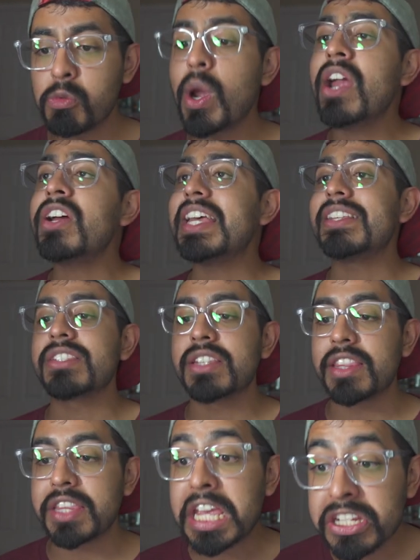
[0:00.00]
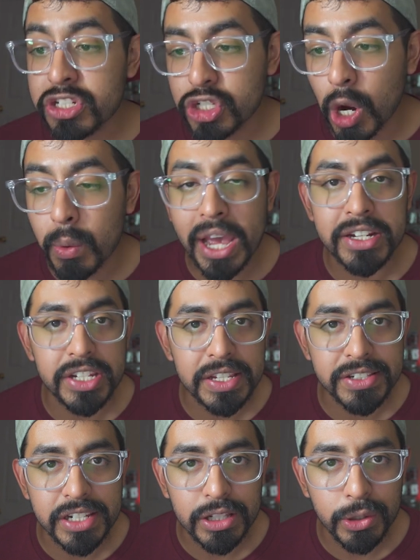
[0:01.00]
where is this show at
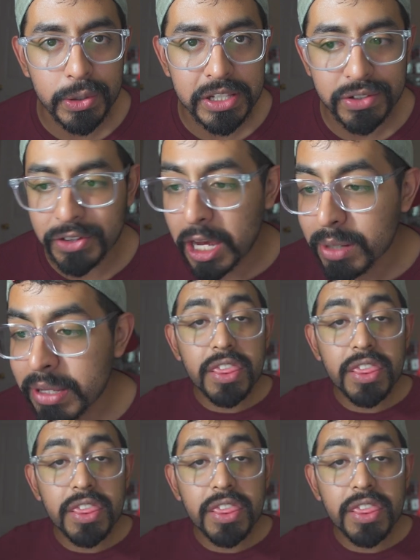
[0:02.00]
Disney Lucasfilm?